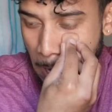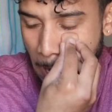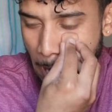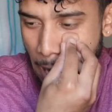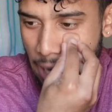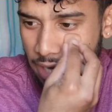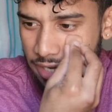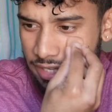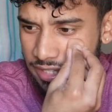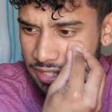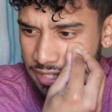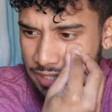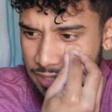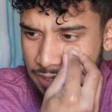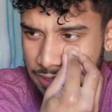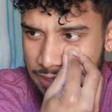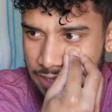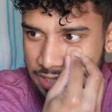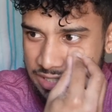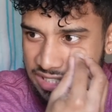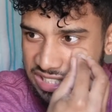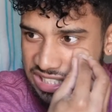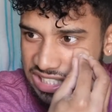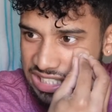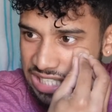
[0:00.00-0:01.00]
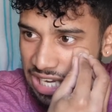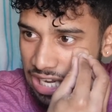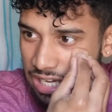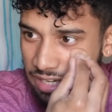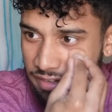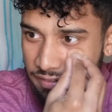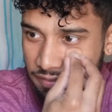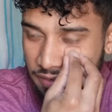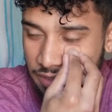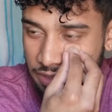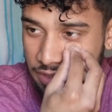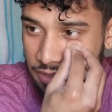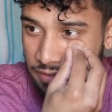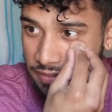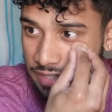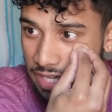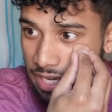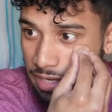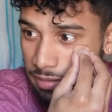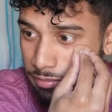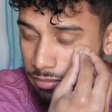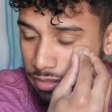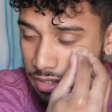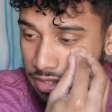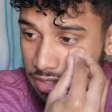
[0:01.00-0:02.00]
I think that's a side effect of
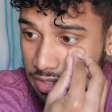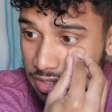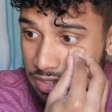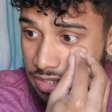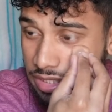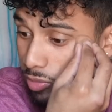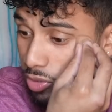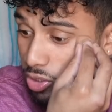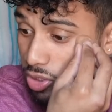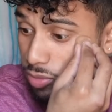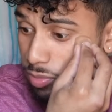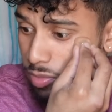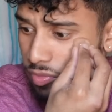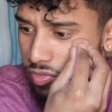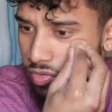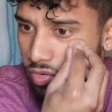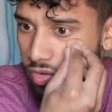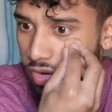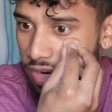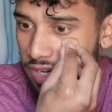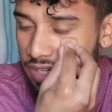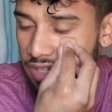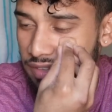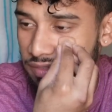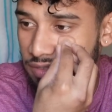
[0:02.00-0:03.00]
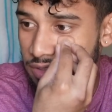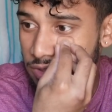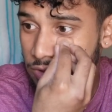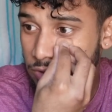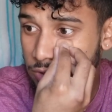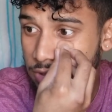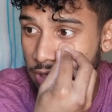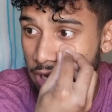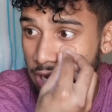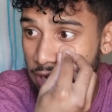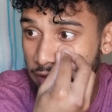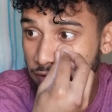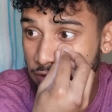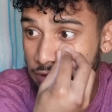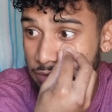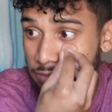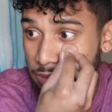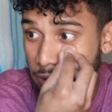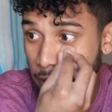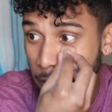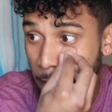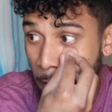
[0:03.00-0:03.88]
diabetes because before I never used to have it.